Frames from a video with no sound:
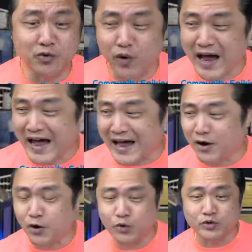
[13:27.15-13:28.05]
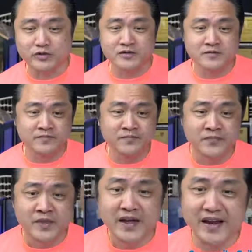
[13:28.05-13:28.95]
Wow!
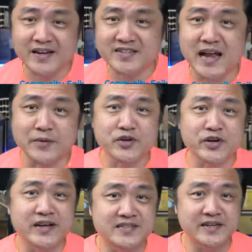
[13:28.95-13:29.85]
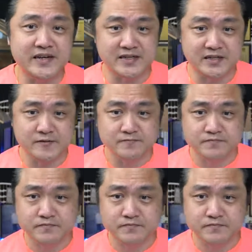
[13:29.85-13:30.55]
And the step three is this.